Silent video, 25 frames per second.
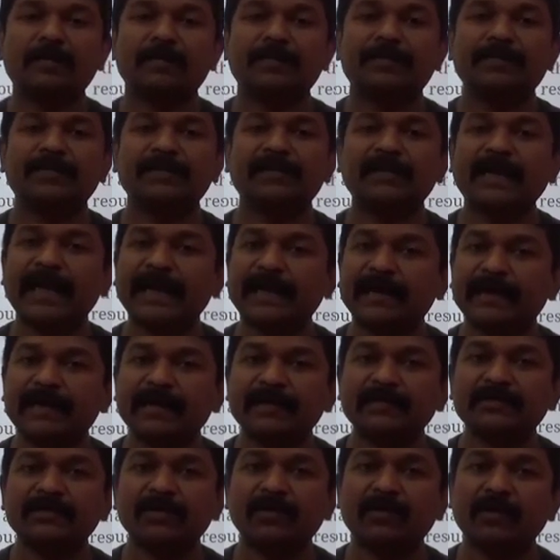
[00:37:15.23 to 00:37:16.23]
Tiger
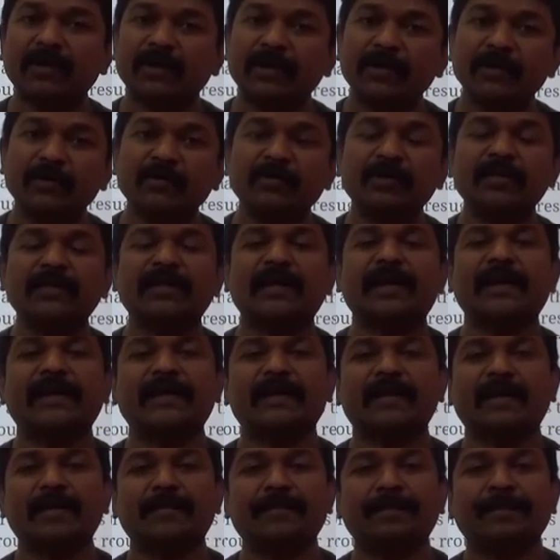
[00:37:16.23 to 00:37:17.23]
Reserve during the night
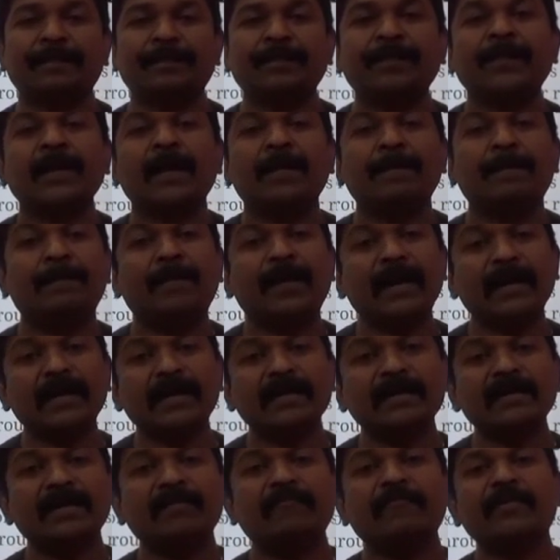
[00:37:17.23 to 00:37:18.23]
time. But
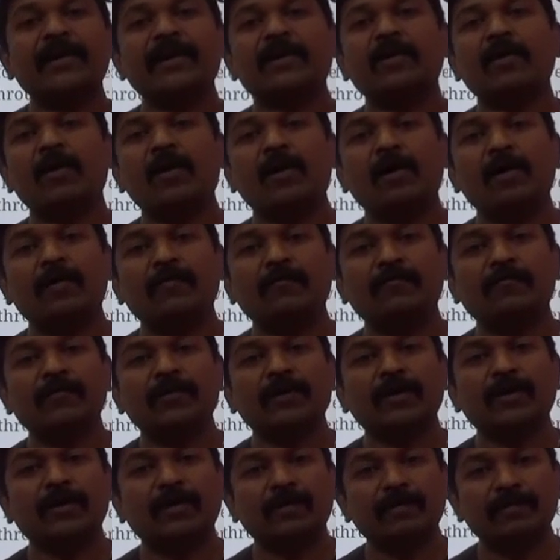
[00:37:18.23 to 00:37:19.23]
in the wake
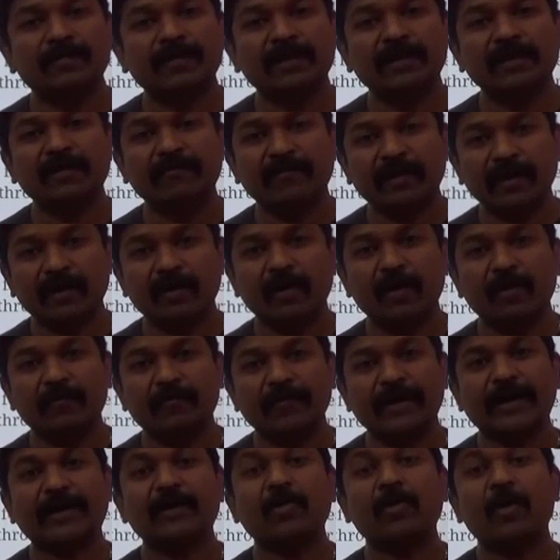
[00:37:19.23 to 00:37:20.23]
of
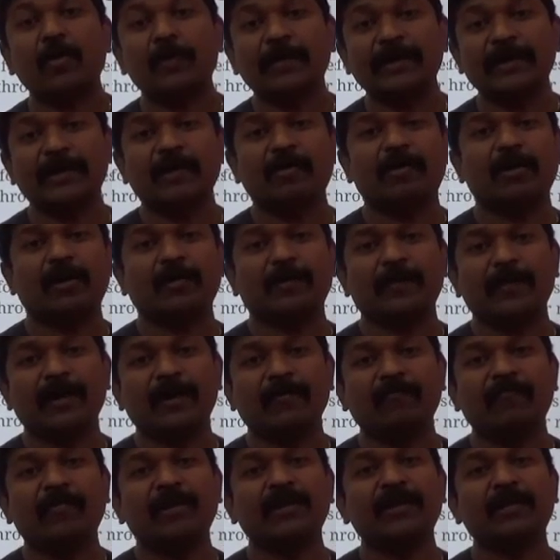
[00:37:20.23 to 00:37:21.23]
economic development,
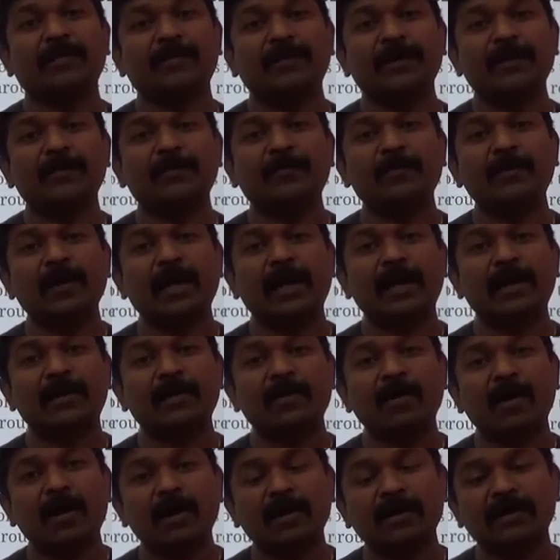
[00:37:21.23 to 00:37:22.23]
when the people are
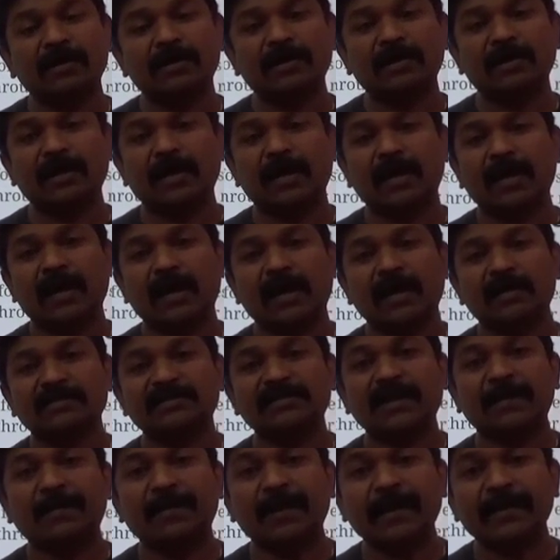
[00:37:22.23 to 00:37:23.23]
not
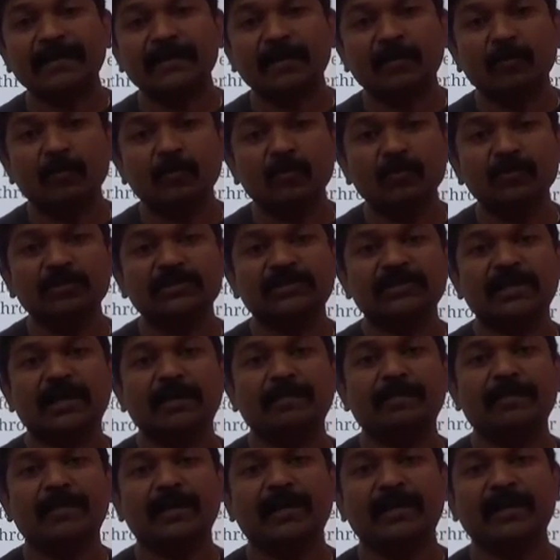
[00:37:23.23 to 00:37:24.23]
supplying the goods
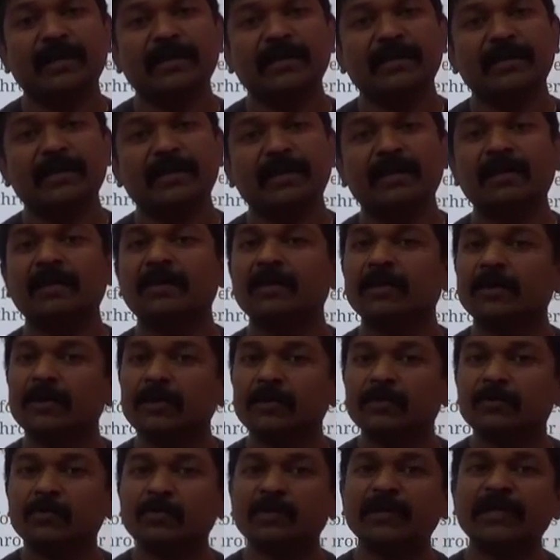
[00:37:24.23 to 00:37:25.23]
and material
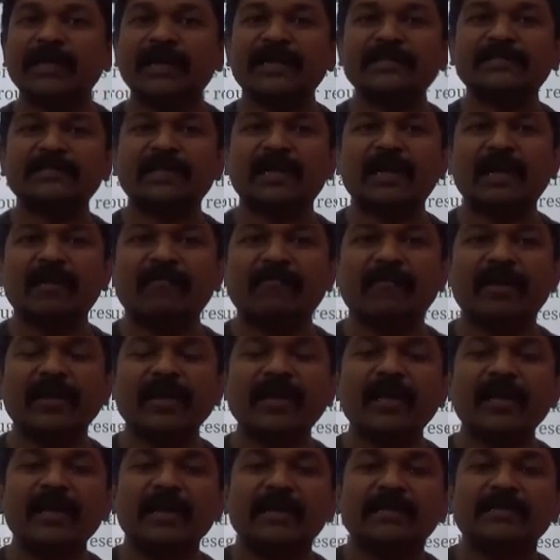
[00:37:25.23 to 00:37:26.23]
through the national highway,
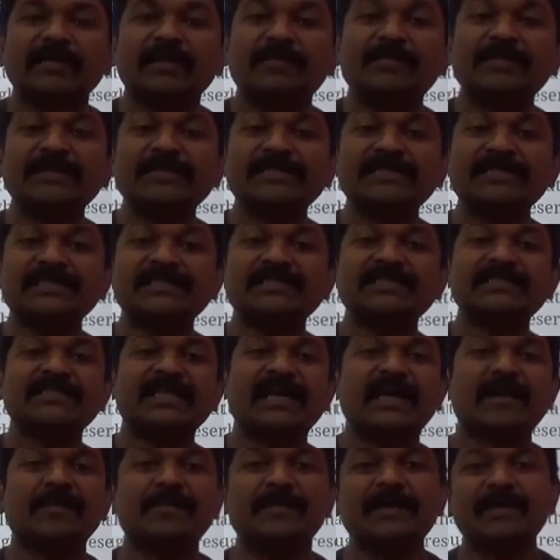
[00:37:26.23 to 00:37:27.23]
the businesses
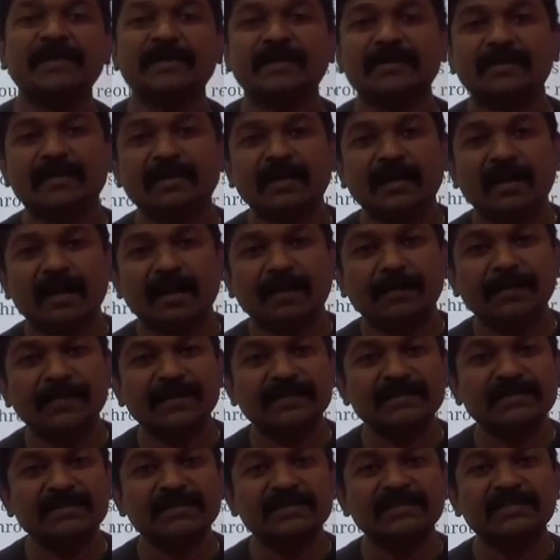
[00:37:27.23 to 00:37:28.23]
are
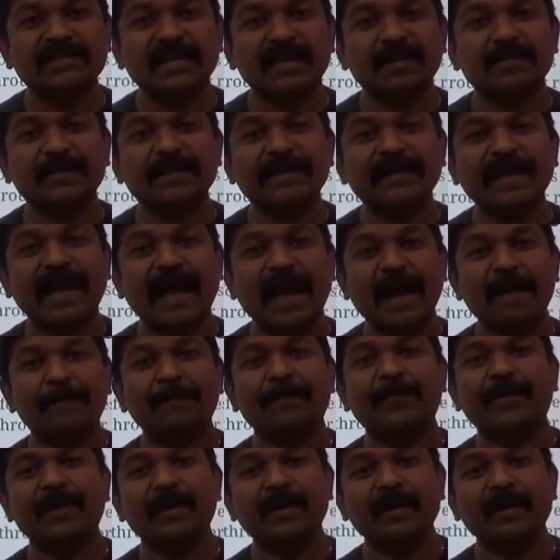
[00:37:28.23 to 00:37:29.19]
being hampered.